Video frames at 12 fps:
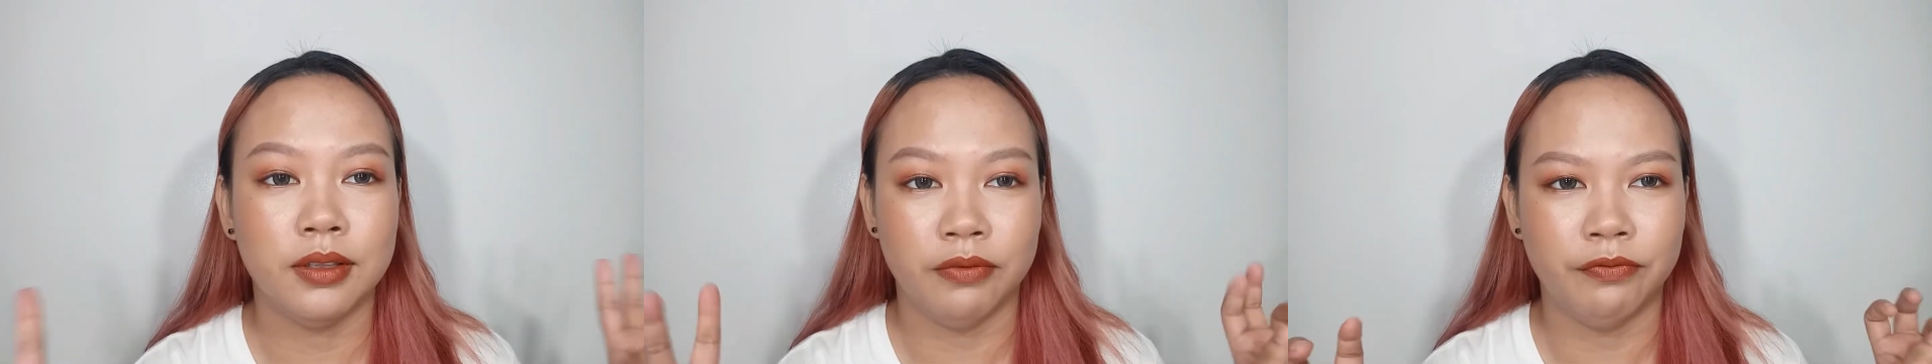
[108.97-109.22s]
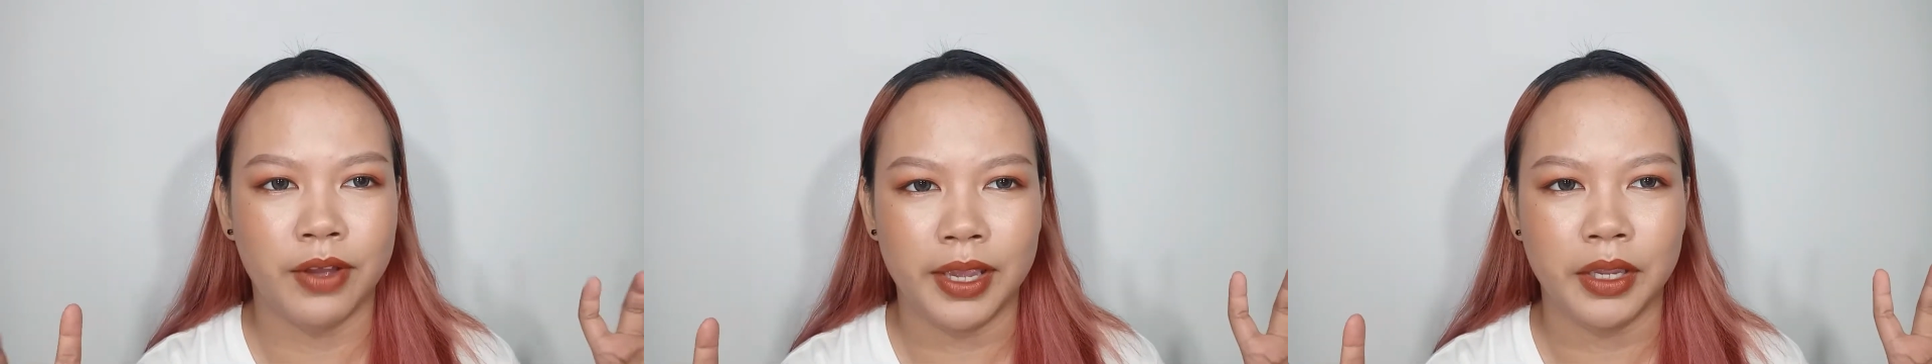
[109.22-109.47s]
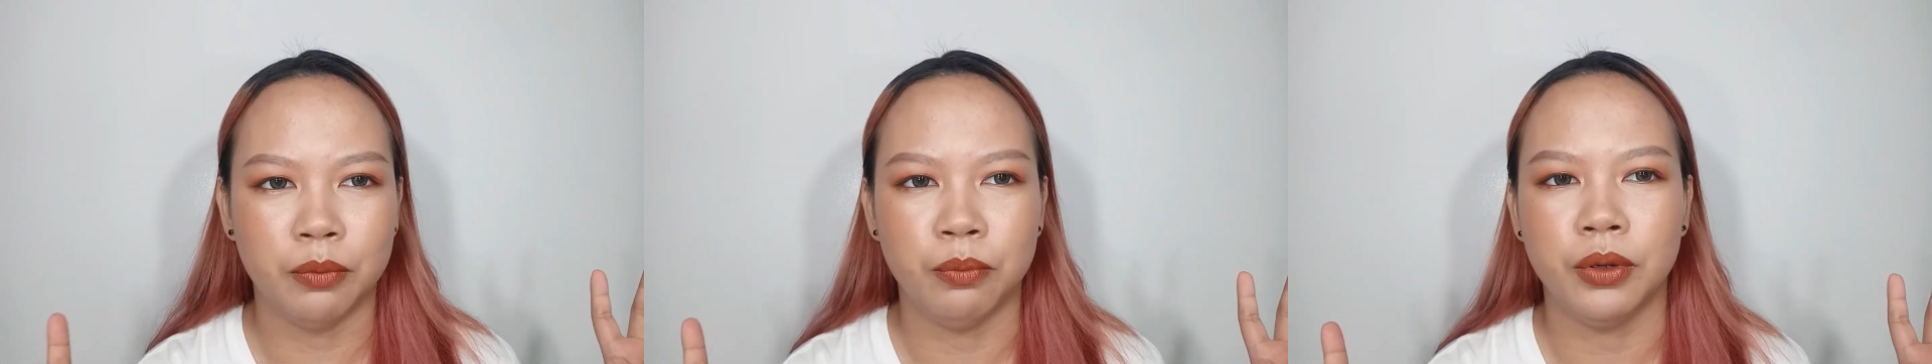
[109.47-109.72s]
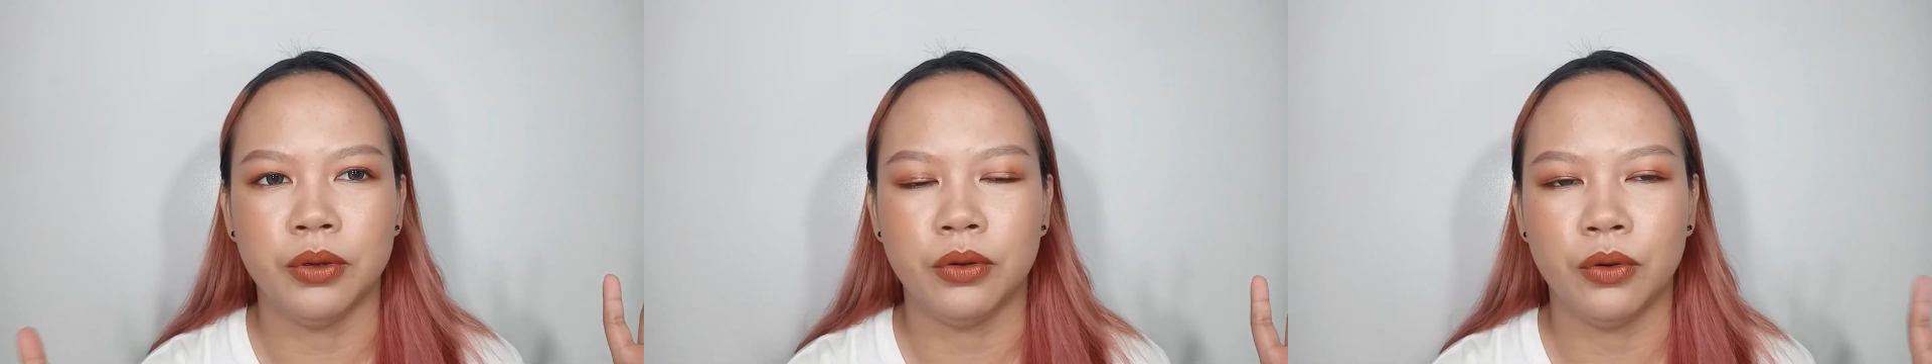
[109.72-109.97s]
the
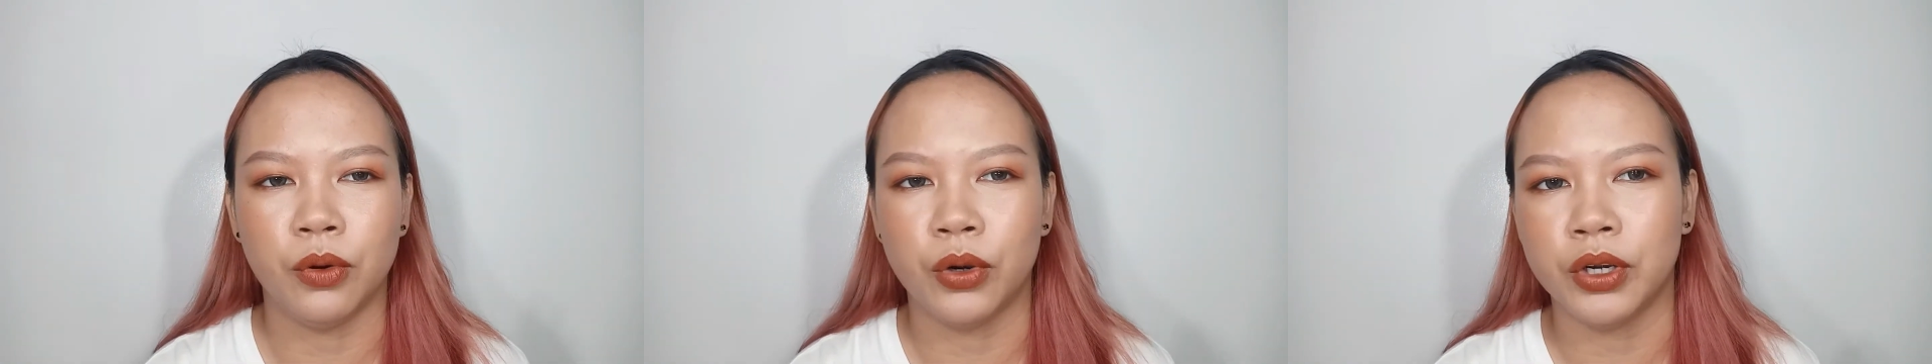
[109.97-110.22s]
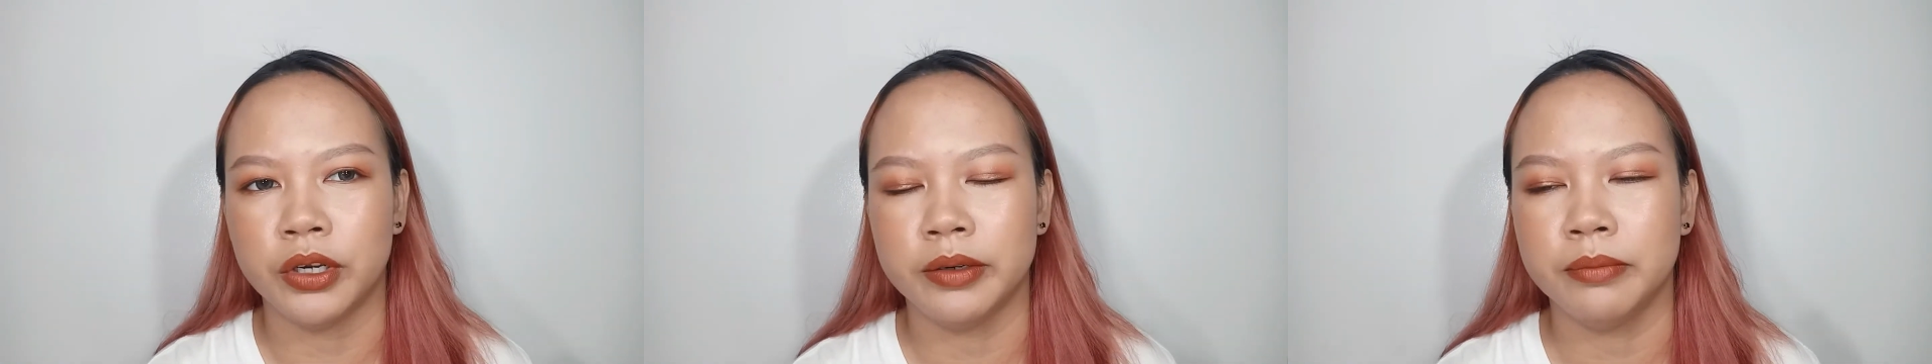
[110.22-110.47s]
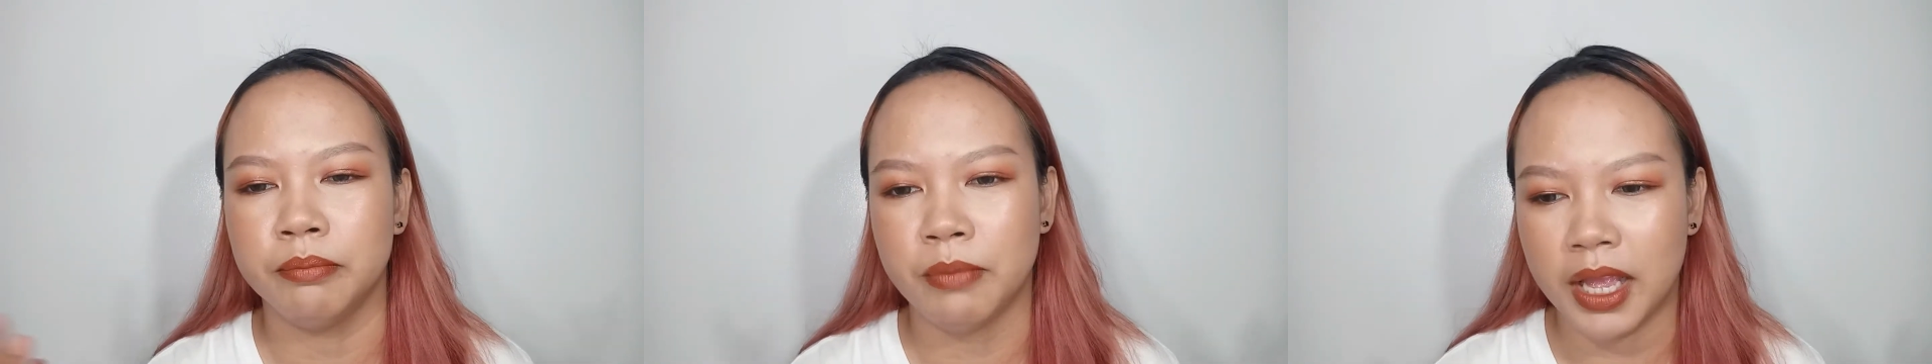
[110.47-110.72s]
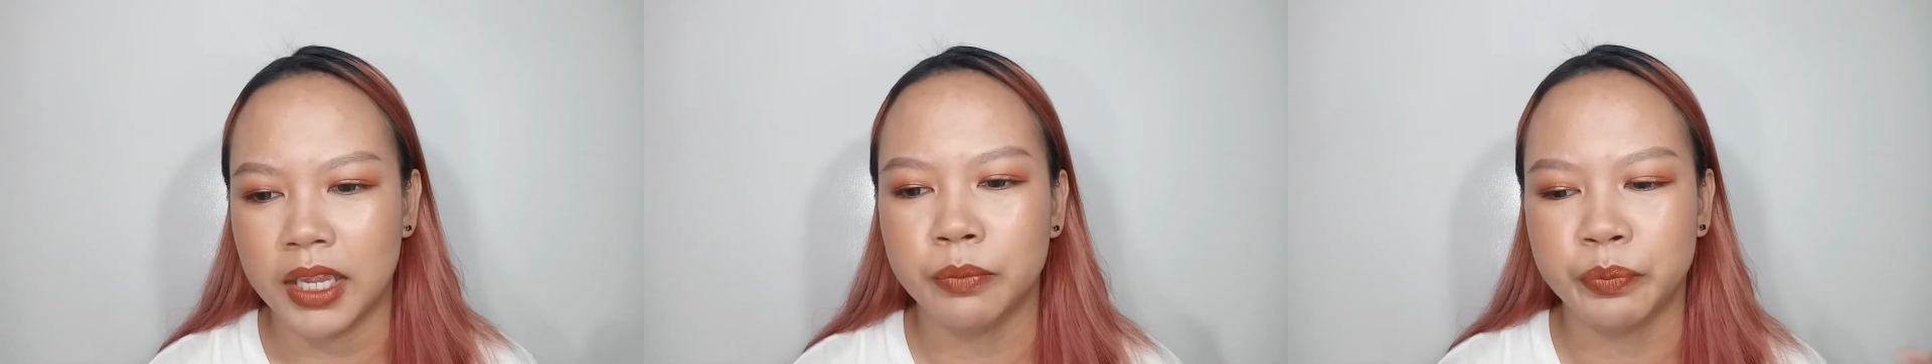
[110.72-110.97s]
vibe or
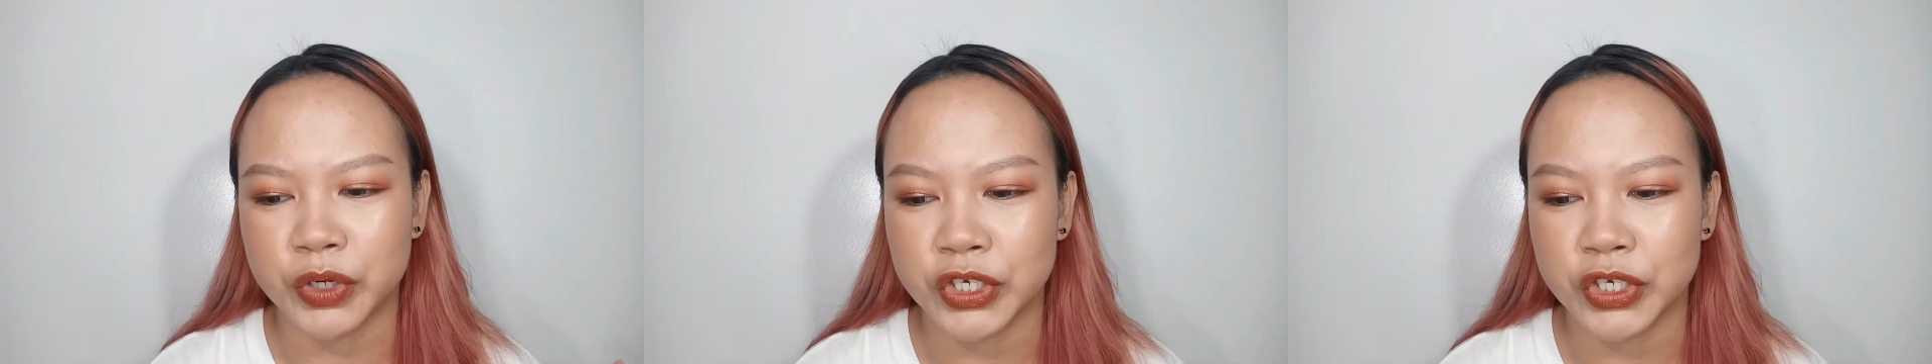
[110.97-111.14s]
my